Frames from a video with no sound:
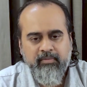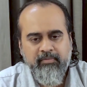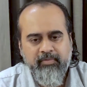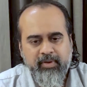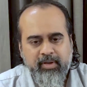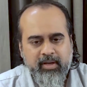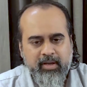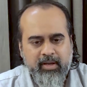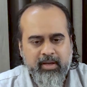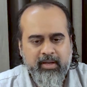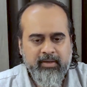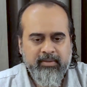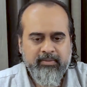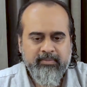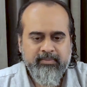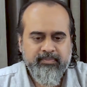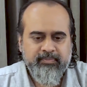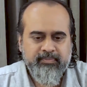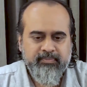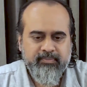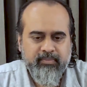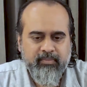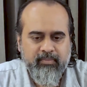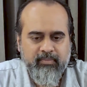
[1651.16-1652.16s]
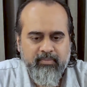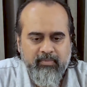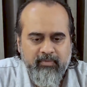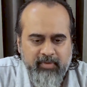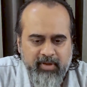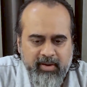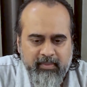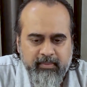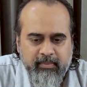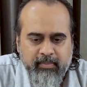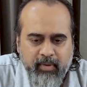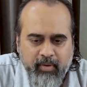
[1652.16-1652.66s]
We are
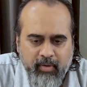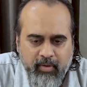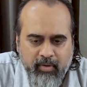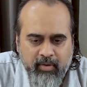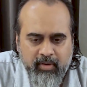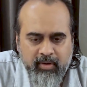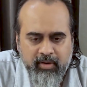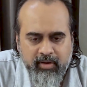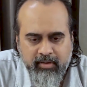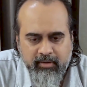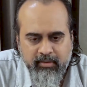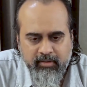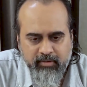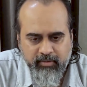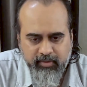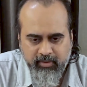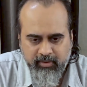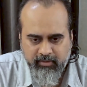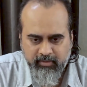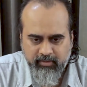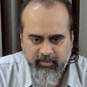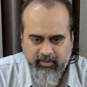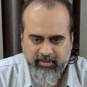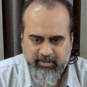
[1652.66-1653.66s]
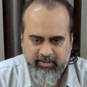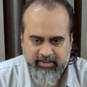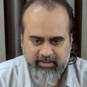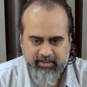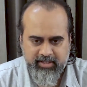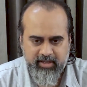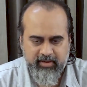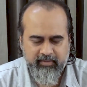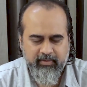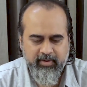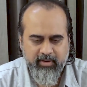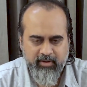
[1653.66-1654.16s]
born into
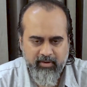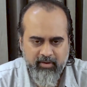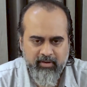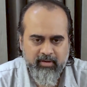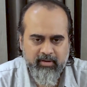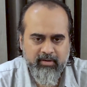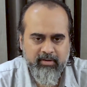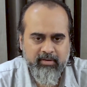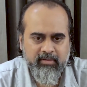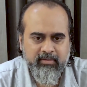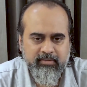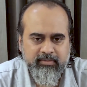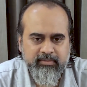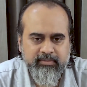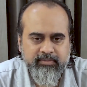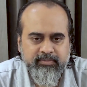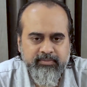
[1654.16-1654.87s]
ignorance, are we not?